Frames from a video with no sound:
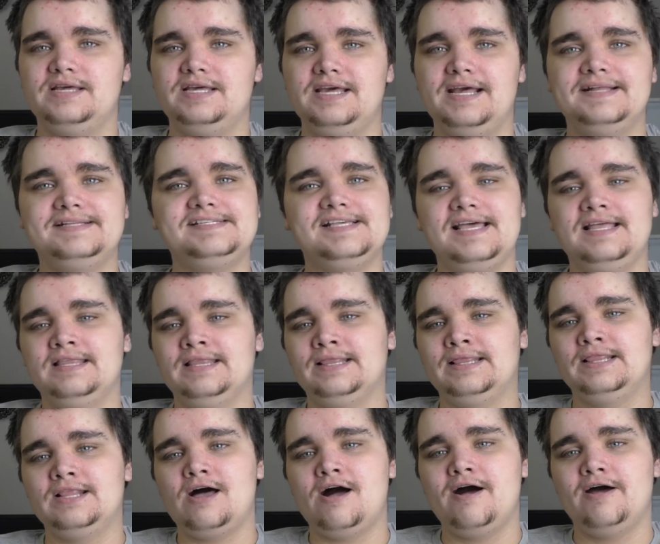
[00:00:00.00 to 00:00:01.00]
it's a
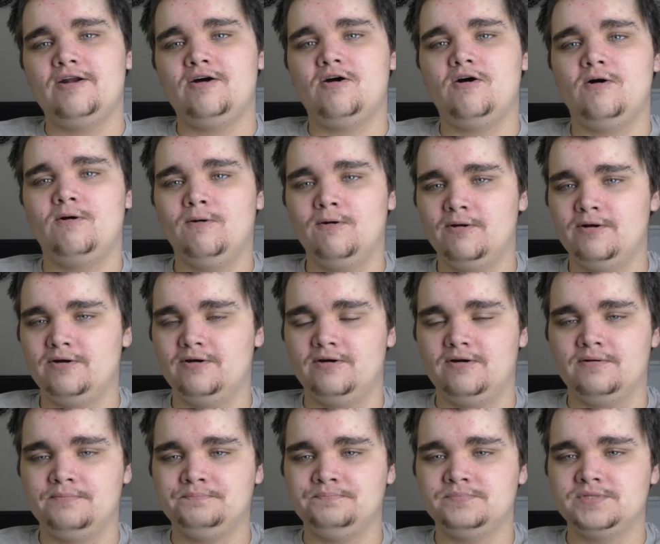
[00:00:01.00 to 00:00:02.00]
lot
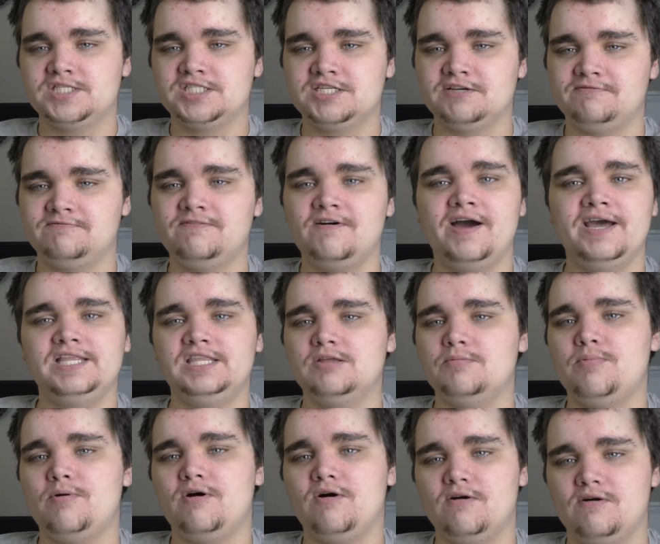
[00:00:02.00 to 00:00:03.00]
harder to find the
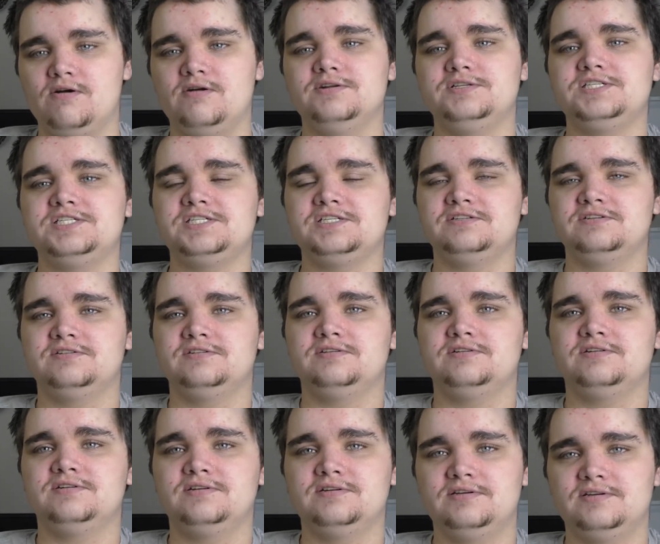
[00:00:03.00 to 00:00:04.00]
parts
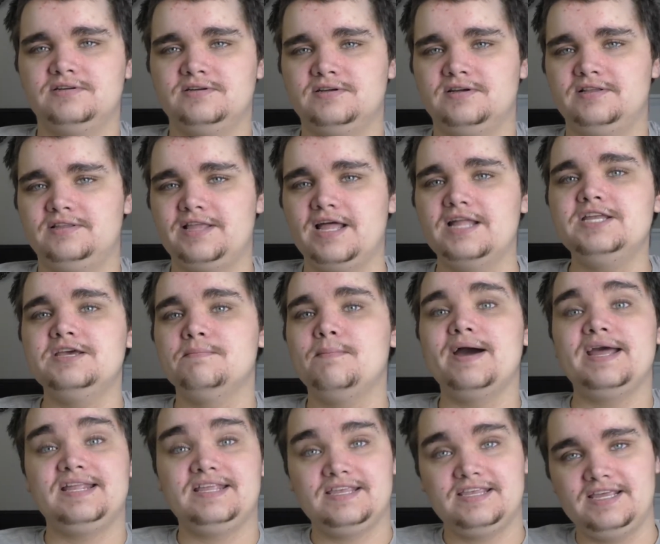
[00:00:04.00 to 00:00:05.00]
than you
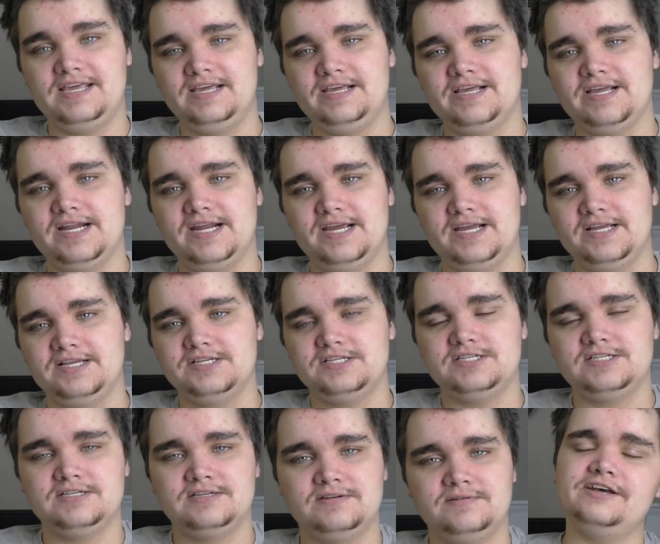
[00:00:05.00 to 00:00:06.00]
might think it
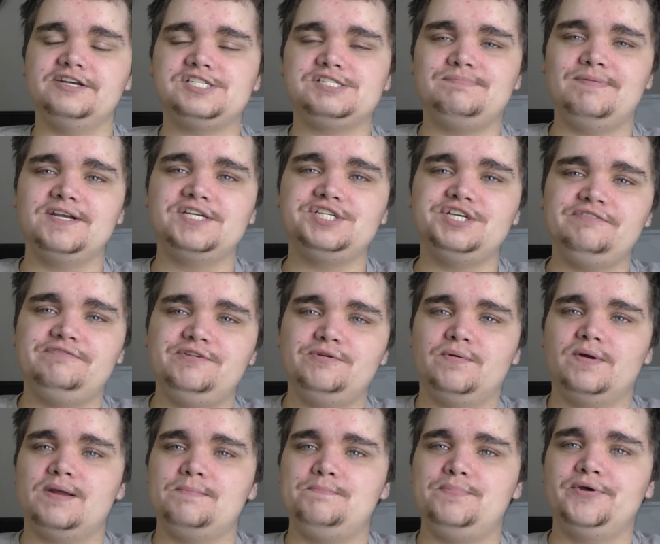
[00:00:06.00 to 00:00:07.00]
is. Especially if you
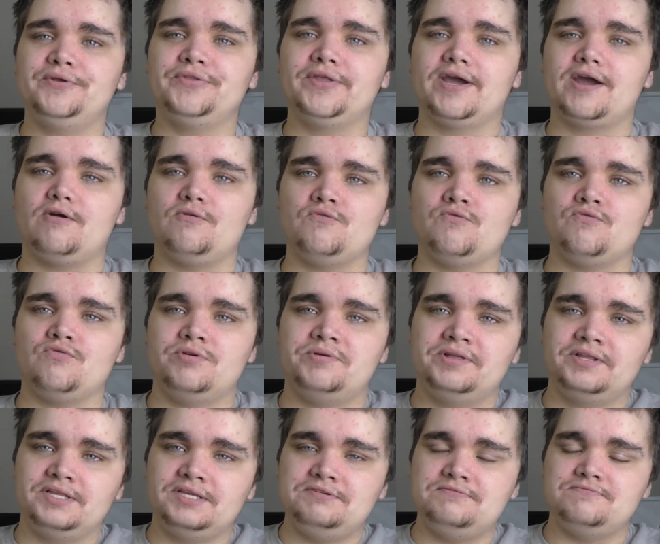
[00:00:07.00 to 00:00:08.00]
want to build like a
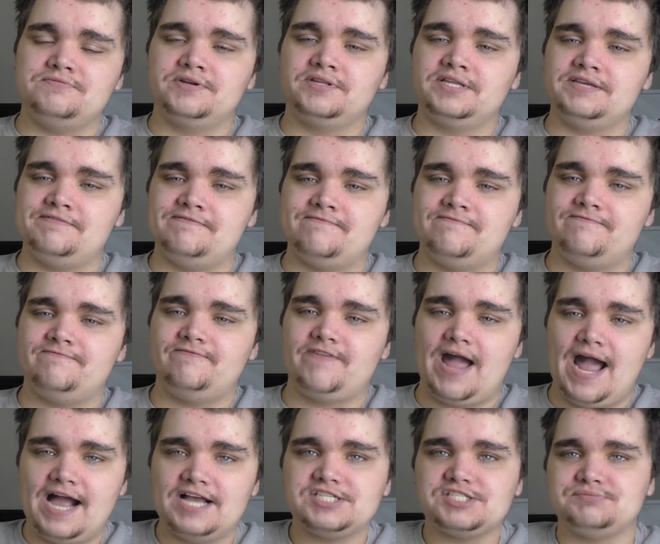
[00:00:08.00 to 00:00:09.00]
really, really
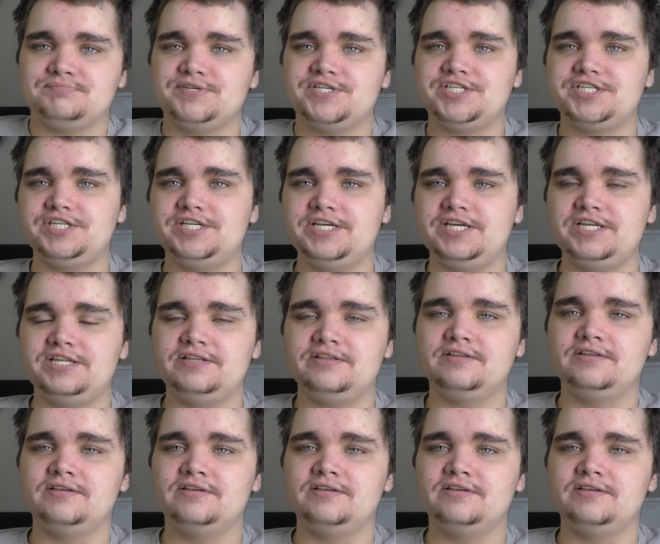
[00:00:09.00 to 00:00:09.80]
fast machine.